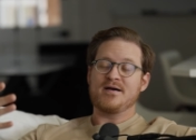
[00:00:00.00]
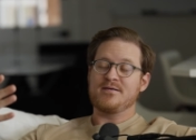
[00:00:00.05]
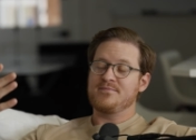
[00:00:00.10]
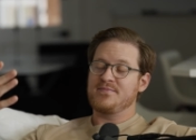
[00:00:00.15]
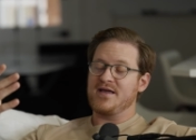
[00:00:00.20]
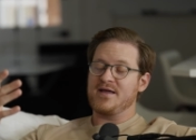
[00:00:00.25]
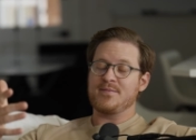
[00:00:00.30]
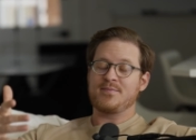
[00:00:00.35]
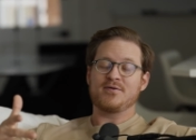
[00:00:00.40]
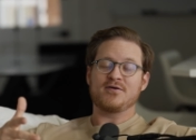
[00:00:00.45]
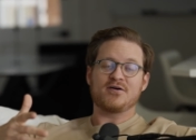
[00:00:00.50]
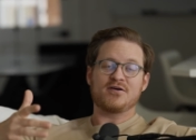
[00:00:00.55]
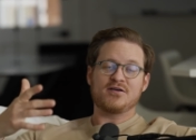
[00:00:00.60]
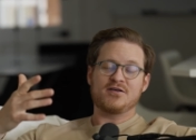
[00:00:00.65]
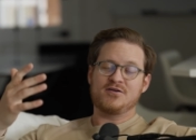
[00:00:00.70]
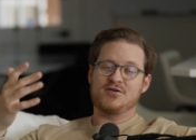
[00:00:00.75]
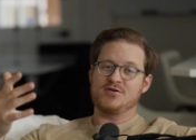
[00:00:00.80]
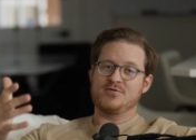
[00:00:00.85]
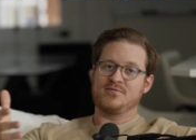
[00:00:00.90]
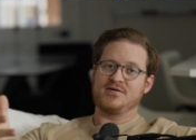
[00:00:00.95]
People are
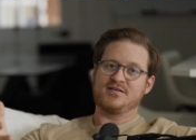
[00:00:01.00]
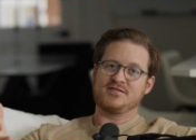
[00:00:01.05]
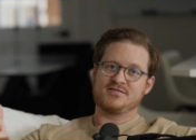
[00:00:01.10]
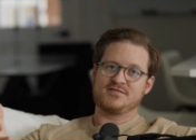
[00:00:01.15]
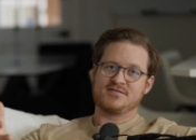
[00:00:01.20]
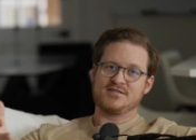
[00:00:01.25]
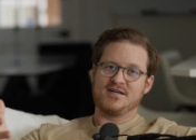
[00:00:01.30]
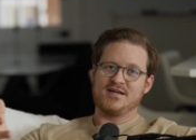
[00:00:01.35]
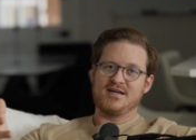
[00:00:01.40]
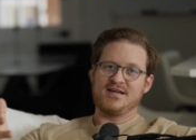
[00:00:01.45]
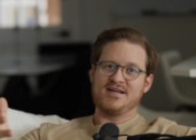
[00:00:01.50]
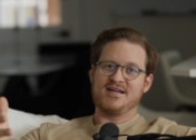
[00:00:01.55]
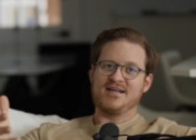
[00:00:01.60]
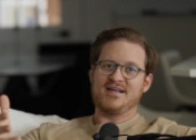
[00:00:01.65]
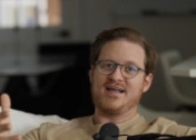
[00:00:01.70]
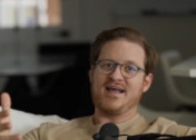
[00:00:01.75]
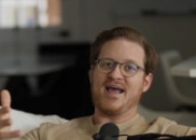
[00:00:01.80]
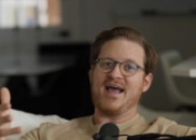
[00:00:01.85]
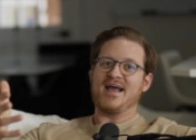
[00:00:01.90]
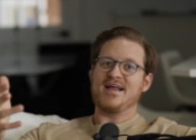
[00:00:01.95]
humans.
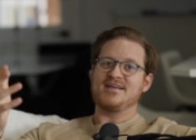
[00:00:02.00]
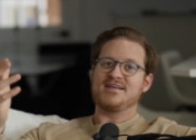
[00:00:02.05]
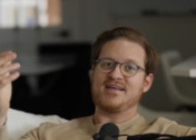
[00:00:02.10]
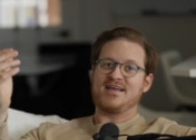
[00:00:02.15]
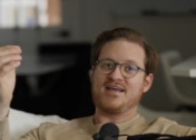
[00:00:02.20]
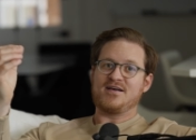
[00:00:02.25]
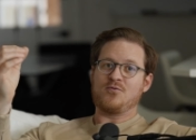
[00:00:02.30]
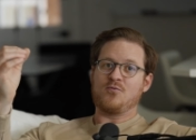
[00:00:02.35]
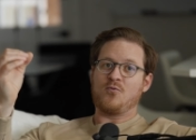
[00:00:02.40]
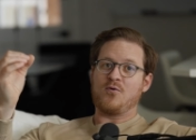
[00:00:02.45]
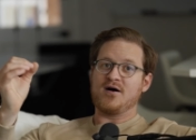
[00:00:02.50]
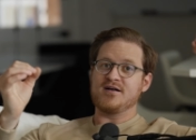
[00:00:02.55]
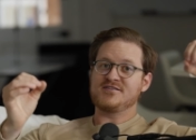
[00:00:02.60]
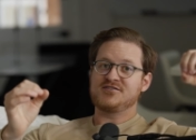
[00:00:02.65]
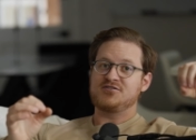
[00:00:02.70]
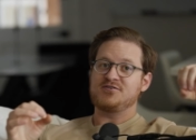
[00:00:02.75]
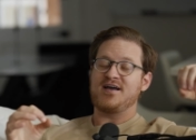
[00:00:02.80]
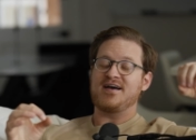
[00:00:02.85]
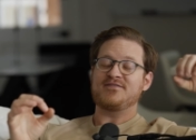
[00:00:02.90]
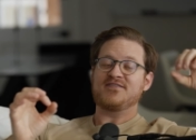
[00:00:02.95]
And
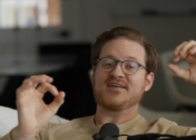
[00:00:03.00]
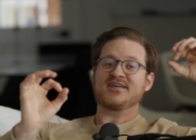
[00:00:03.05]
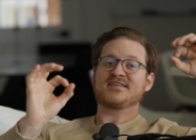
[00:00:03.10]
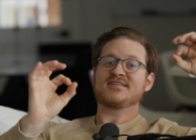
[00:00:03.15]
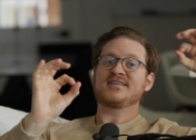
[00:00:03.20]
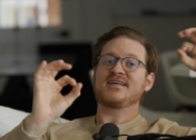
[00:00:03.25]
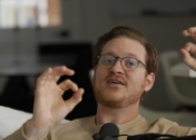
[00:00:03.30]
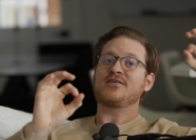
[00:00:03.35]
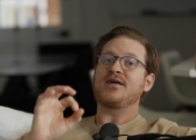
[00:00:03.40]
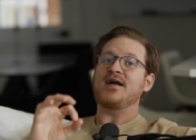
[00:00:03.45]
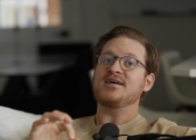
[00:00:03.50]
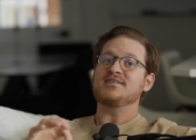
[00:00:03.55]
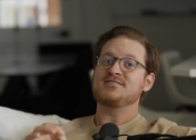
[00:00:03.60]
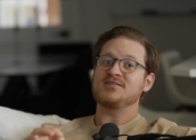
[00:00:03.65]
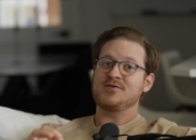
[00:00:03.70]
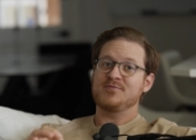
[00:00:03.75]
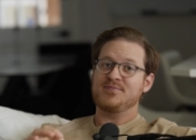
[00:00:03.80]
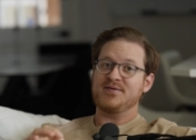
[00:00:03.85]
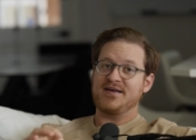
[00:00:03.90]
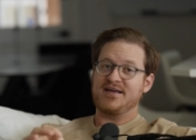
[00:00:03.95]
once you have a clear
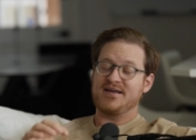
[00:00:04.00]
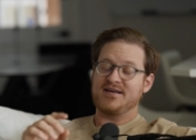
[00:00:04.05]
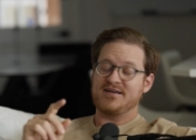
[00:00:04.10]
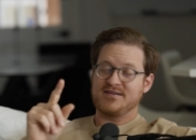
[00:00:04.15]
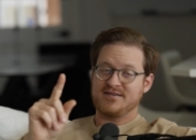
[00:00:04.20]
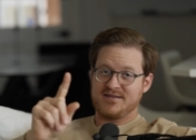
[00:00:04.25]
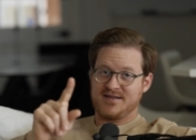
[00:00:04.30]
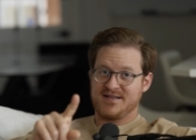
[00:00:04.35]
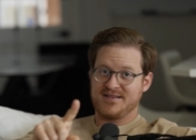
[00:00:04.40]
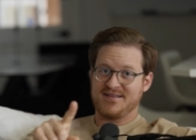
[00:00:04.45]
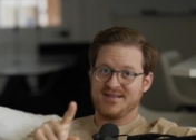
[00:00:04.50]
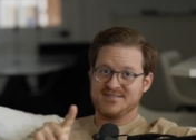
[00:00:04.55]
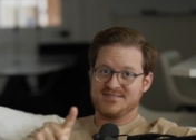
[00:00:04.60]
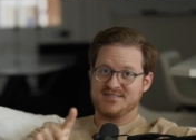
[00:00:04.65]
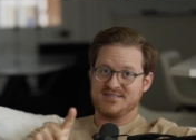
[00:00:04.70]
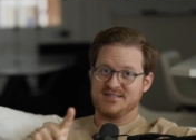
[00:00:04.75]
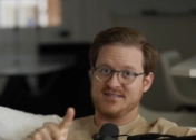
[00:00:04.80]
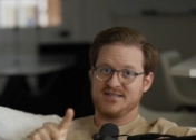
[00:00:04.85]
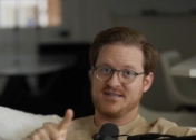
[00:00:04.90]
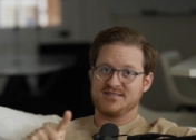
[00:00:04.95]
SOP, and
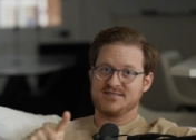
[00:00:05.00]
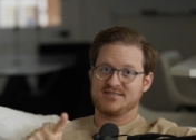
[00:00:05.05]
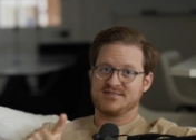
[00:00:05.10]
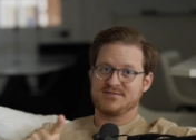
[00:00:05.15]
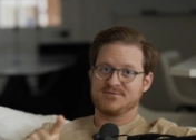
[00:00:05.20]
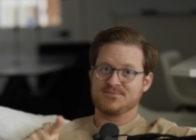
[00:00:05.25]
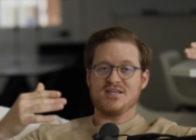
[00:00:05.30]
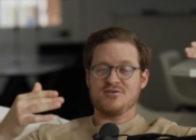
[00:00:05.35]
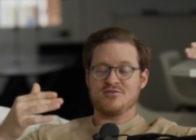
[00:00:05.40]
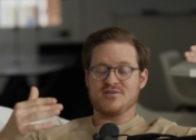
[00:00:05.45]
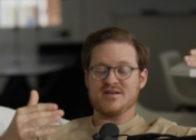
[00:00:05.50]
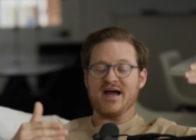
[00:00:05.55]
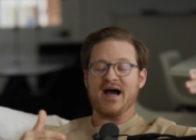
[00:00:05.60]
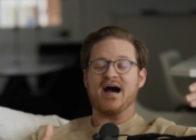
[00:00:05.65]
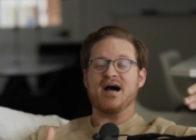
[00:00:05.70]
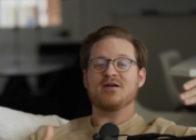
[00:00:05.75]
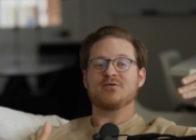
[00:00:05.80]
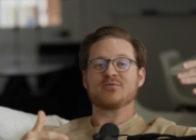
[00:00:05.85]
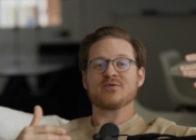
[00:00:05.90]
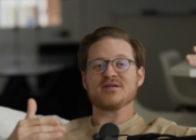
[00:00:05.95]
listen to this, you're
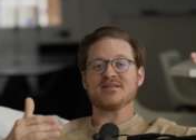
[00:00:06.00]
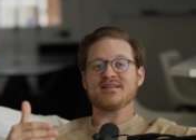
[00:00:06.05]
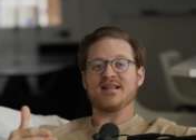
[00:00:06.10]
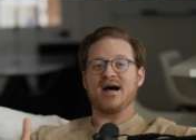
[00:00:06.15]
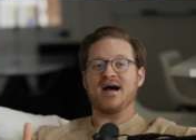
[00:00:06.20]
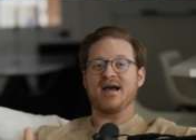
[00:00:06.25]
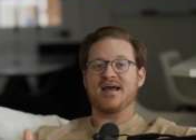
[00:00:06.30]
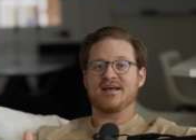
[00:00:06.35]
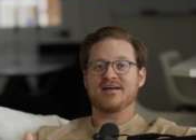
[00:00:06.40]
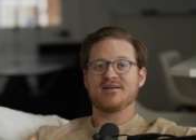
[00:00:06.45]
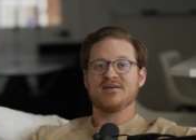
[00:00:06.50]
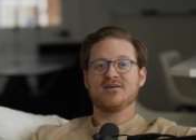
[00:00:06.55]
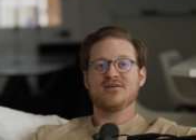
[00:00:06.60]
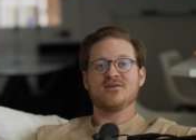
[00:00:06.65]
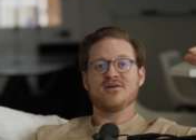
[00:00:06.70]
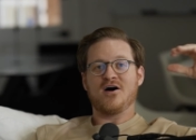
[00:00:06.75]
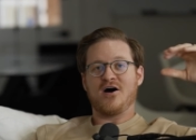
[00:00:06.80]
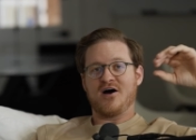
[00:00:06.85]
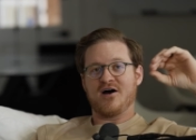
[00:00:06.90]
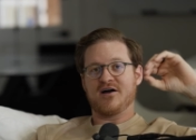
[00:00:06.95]
not relying
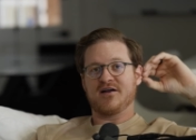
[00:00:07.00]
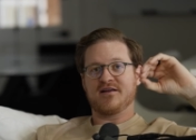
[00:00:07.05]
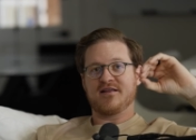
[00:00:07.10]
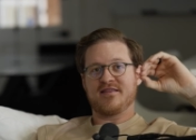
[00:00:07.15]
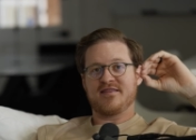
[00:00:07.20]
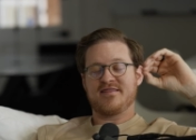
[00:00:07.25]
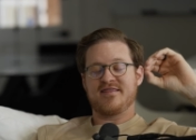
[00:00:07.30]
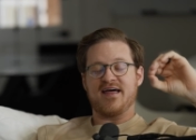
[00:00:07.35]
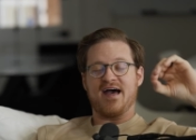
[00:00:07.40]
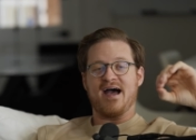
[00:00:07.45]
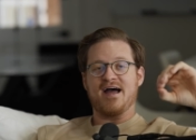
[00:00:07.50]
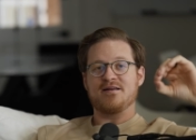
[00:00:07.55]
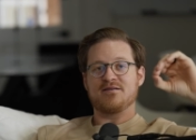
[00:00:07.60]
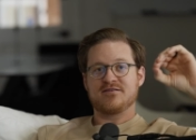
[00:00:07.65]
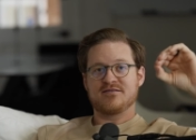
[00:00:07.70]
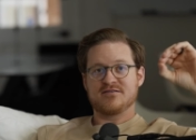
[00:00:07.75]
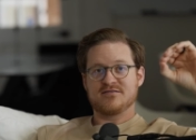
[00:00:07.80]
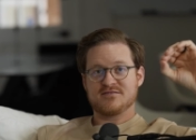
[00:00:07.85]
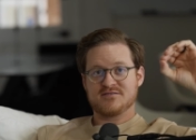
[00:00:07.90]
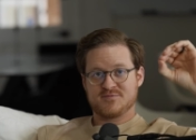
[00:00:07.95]
on that
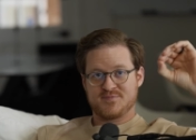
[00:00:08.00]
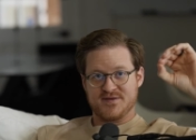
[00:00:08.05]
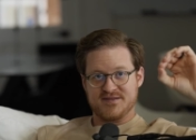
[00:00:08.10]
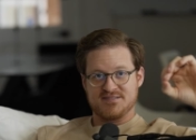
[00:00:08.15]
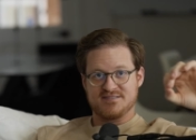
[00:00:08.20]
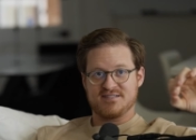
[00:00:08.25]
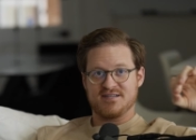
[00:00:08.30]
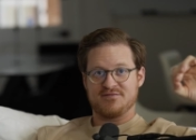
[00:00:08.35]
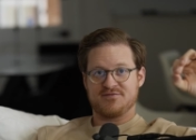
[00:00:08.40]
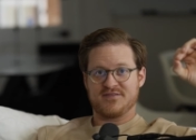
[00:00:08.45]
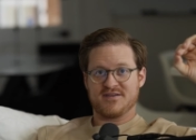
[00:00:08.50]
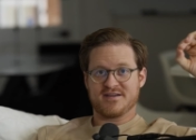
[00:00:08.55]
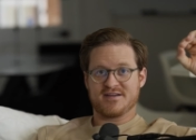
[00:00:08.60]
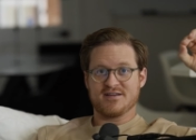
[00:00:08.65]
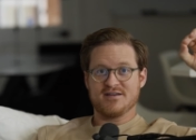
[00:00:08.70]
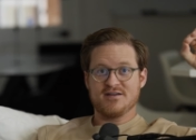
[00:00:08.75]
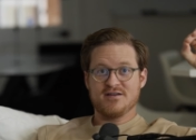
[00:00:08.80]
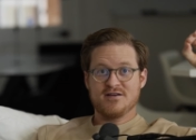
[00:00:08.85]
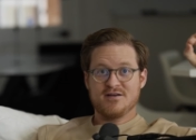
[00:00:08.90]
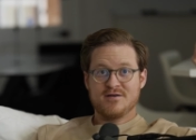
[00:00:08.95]
specific
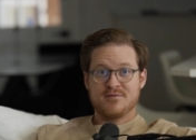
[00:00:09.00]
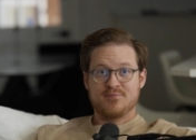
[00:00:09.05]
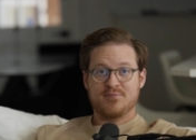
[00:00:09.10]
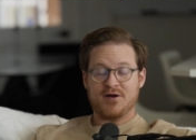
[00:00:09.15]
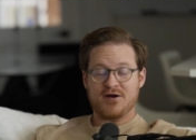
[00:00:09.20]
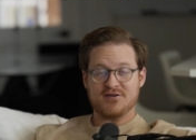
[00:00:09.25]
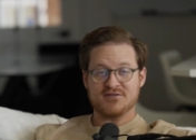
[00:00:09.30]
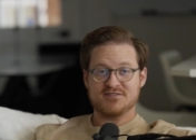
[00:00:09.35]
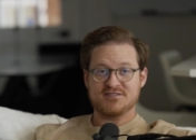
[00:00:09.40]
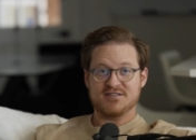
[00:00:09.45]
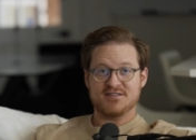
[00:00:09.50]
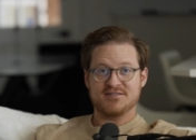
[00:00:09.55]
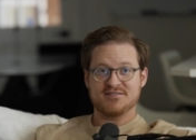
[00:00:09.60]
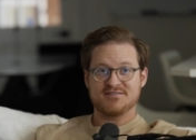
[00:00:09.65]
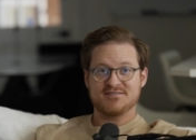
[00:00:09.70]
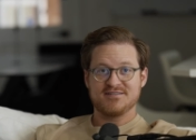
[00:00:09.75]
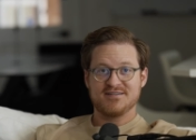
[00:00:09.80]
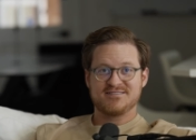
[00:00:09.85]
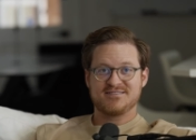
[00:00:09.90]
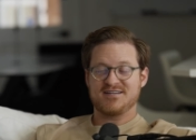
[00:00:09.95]

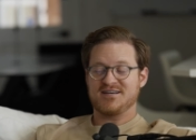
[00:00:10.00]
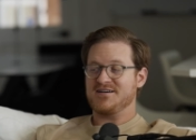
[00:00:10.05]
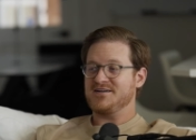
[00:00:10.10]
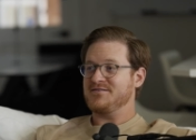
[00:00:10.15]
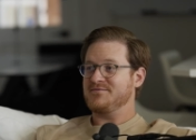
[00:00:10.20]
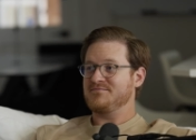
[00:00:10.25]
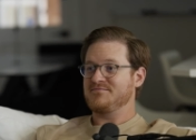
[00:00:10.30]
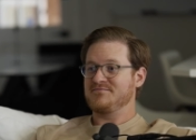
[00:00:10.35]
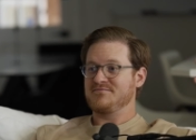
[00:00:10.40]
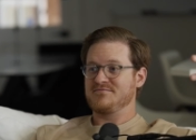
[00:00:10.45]
person to